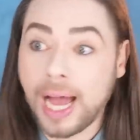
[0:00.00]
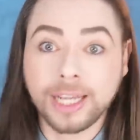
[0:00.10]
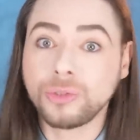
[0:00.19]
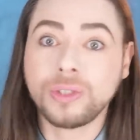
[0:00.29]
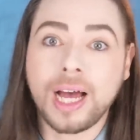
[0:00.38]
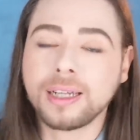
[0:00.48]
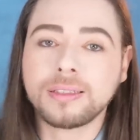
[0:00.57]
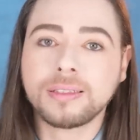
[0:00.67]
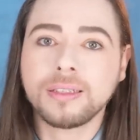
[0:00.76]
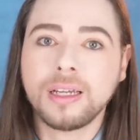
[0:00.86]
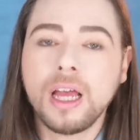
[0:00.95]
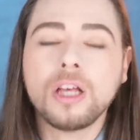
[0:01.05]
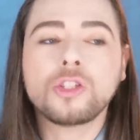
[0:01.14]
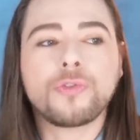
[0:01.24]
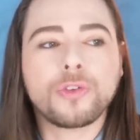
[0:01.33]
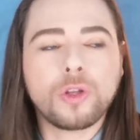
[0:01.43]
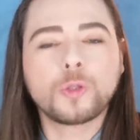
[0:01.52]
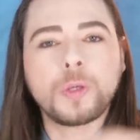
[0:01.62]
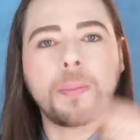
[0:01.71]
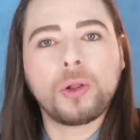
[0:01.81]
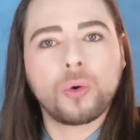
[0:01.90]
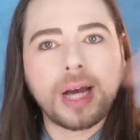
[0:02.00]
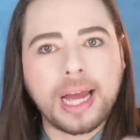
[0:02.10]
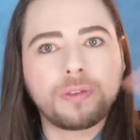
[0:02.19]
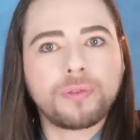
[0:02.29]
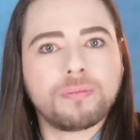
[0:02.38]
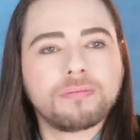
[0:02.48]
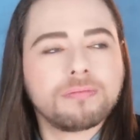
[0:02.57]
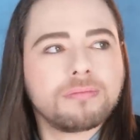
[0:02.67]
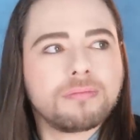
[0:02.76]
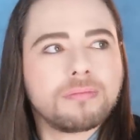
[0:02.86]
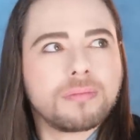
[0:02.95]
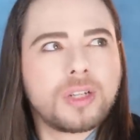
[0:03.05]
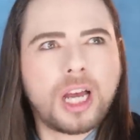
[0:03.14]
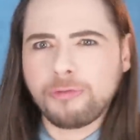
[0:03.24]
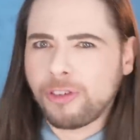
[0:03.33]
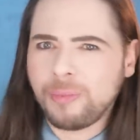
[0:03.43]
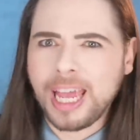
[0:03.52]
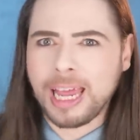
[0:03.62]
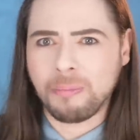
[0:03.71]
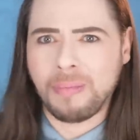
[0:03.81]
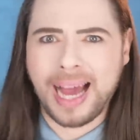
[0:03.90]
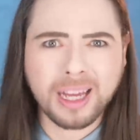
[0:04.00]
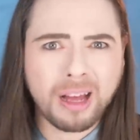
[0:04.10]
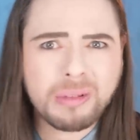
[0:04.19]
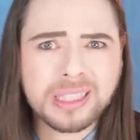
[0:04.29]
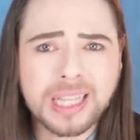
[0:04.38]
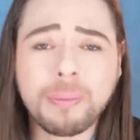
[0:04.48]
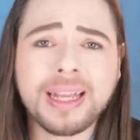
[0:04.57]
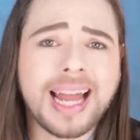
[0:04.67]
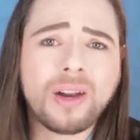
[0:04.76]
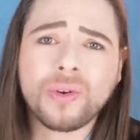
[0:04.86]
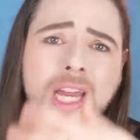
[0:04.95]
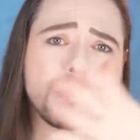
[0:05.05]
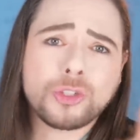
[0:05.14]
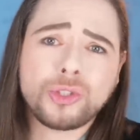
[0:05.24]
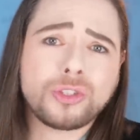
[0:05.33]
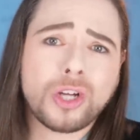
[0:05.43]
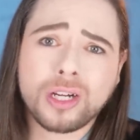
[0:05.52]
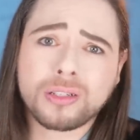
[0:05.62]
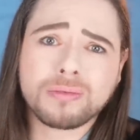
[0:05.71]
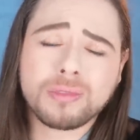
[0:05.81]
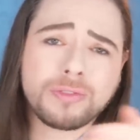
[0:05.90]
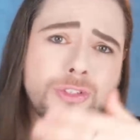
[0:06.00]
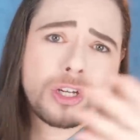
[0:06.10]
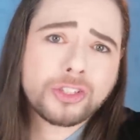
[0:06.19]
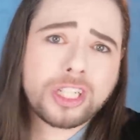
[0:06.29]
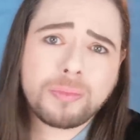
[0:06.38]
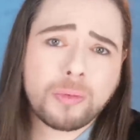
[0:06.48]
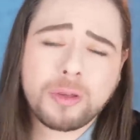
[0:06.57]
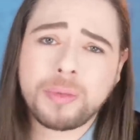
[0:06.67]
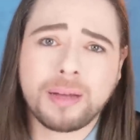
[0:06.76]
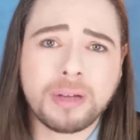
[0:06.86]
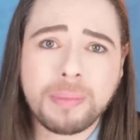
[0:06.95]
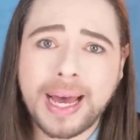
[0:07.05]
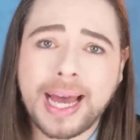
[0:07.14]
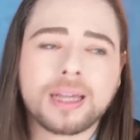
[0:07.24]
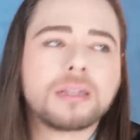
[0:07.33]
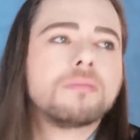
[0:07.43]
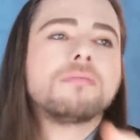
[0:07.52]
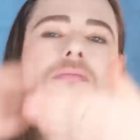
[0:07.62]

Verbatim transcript: I do not. So, for those people who kind of come for me in my comments, I mean, I don't care what you talk, if you talk shit about me behind my back,